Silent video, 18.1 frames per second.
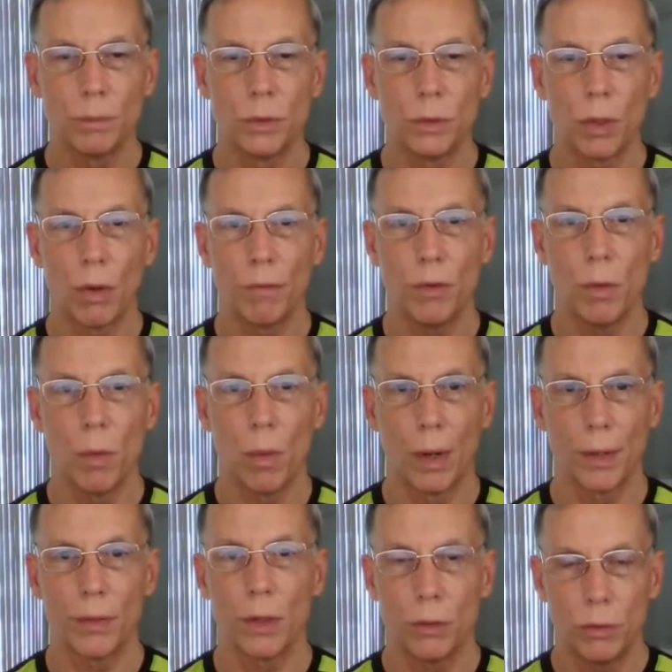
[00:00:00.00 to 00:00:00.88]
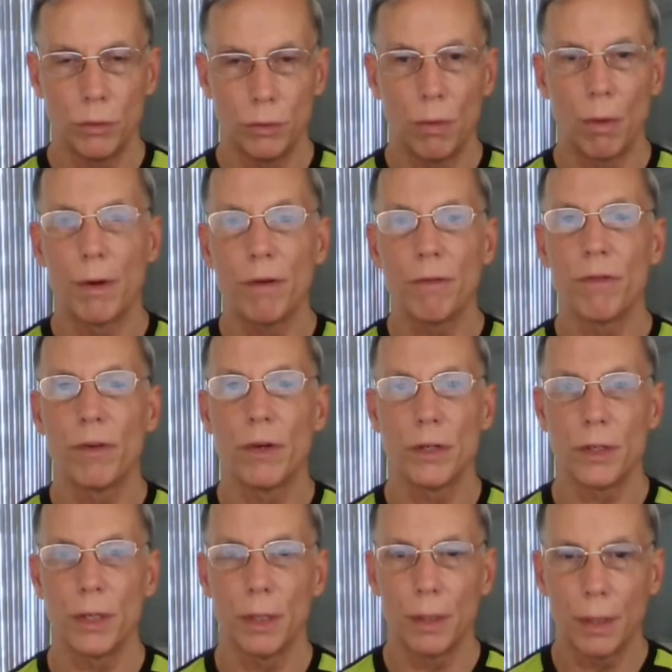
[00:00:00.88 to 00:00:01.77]
So if you want the shorter
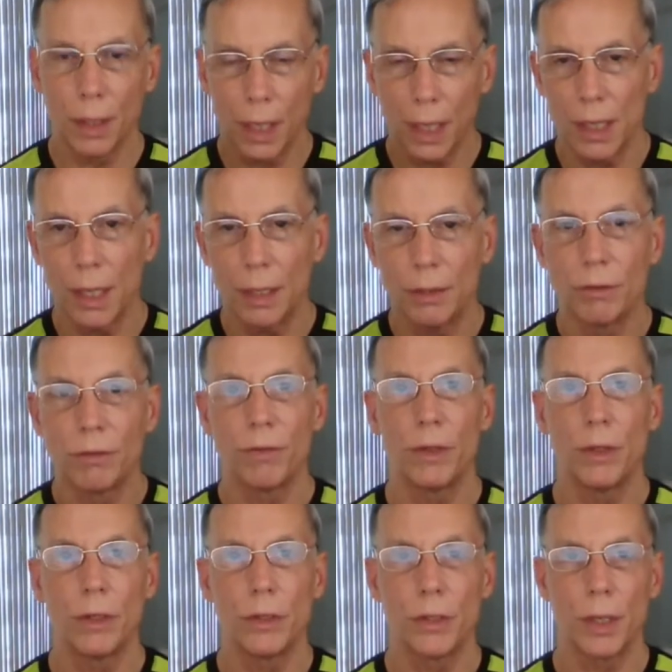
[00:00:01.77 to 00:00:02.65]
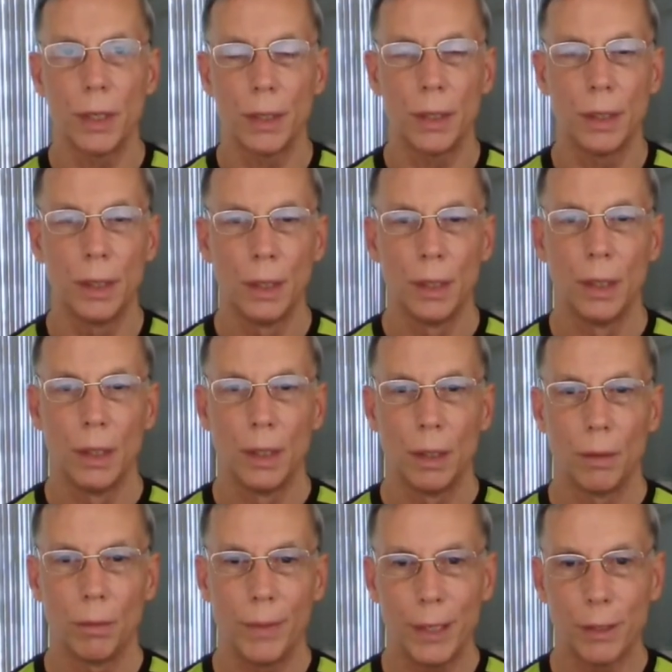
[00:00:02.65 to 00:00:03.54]
version, the condensed version,
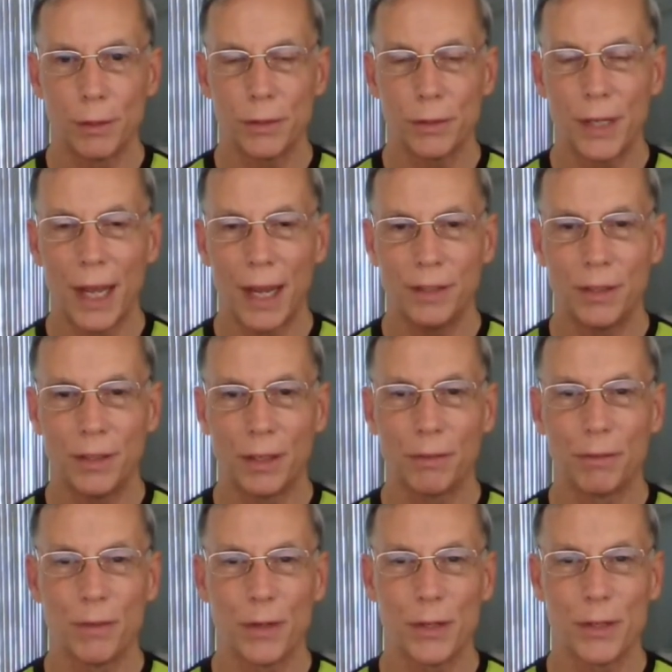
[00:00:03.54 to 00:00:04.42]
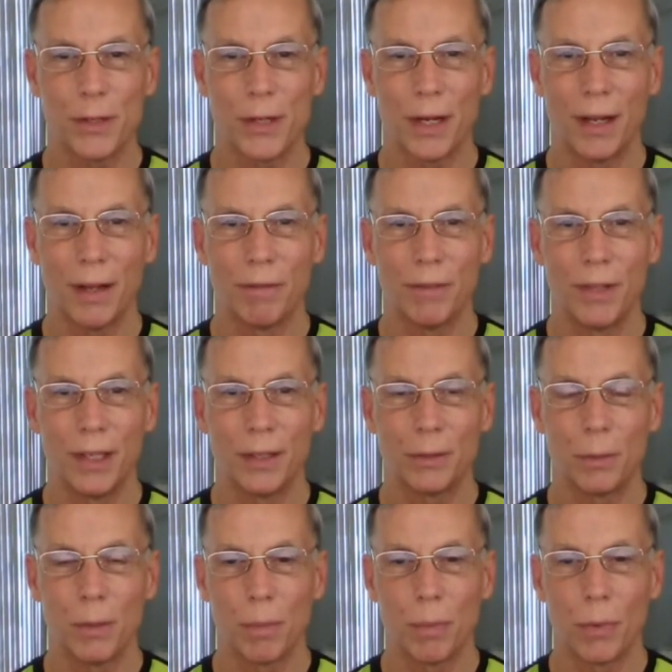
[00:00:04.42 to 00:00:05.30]
Reader's Digest version of
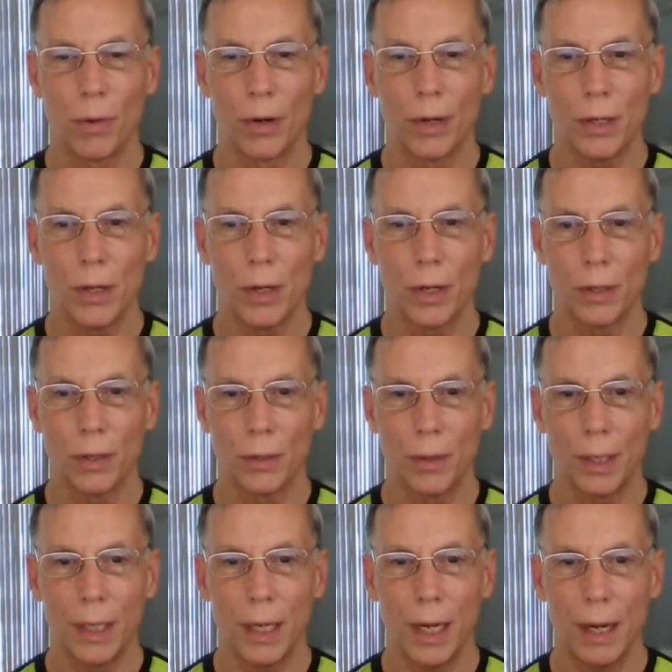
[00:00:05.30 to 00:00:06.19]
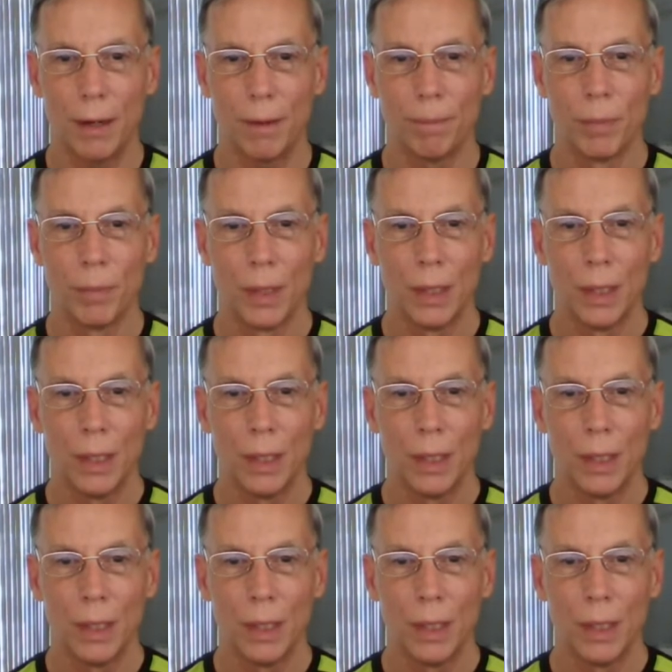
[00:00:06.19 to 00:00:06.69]
this report, you can do it here.